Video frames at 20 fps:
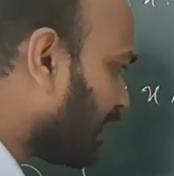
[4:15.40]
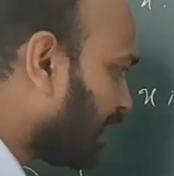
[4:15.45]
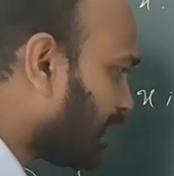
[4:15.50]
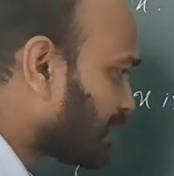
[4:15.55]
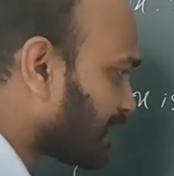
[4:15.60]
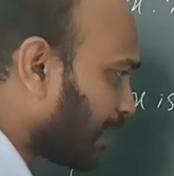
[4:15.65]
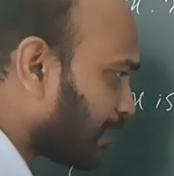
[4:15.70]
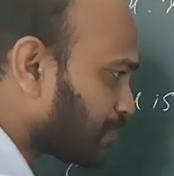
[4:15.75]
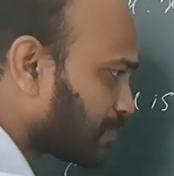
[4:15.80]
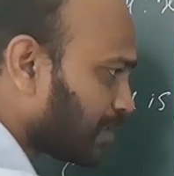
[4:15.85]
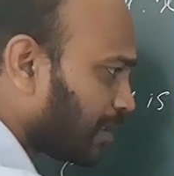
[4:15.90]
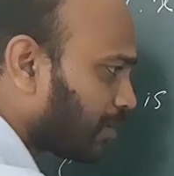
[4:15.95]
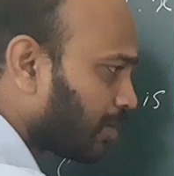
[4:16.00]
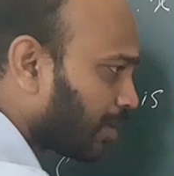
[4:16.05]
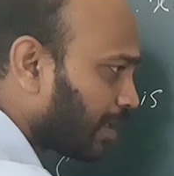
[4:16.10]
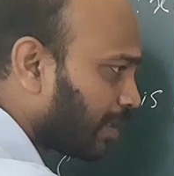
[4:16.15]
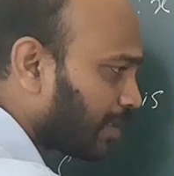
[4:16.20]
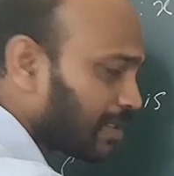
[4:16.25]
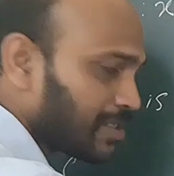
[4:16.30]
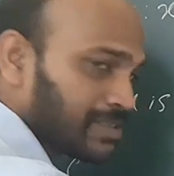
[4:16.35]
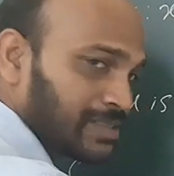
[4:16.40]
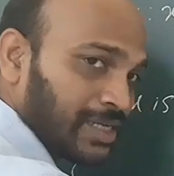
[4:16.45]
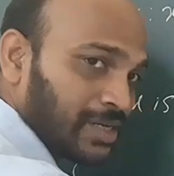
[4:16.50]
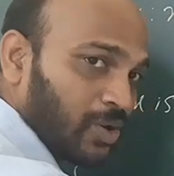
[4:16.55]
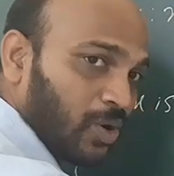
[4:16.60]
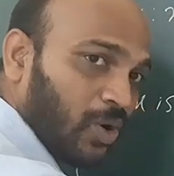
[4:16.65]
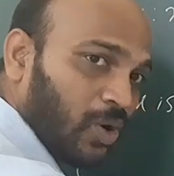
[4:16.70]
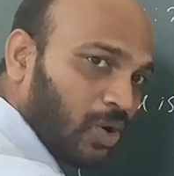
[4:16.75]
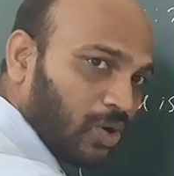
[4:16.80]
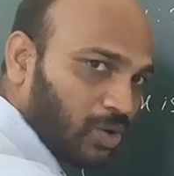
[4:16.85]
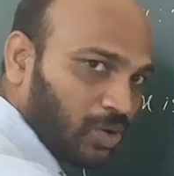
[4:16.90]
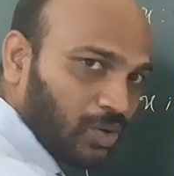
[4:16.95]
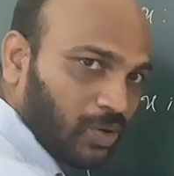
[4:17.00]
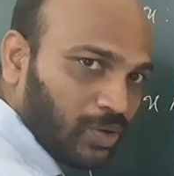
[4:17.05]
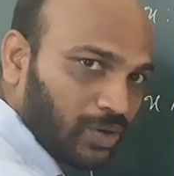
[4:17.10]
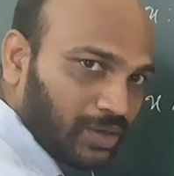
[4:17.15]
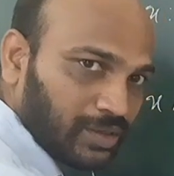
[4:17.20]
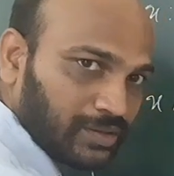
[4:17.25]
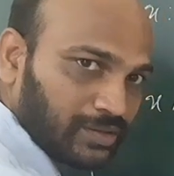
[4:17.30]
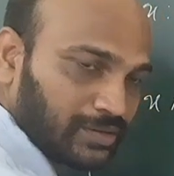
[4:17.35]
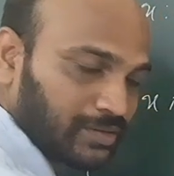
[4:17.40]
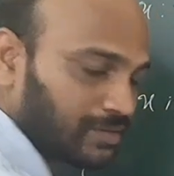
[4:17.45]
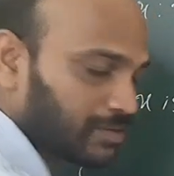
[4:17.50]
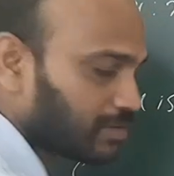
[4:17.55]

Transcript: side is subset of right hand side or not.